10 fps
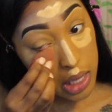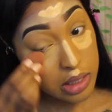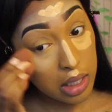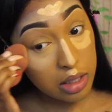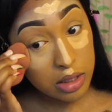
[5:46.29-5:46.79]

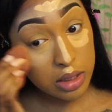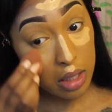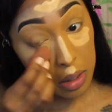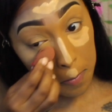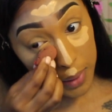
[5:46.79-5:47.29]
So you're just
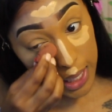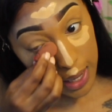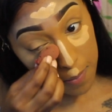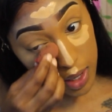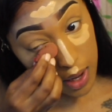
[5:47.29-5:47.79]
gonna
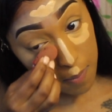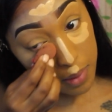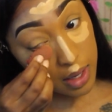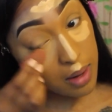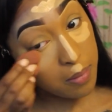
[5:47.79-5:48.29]
blend, blend,
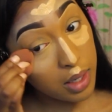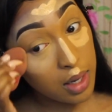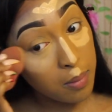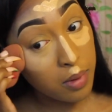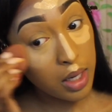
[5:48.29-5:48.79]
blend,
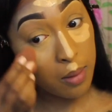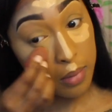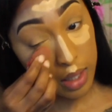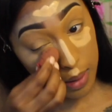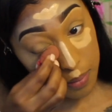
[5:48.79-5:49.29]
blend,
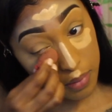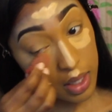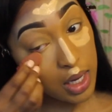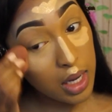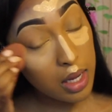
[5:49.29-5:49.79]
blend, blend,
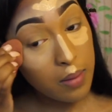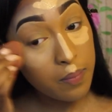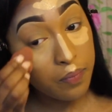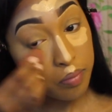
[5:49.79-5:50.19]
blend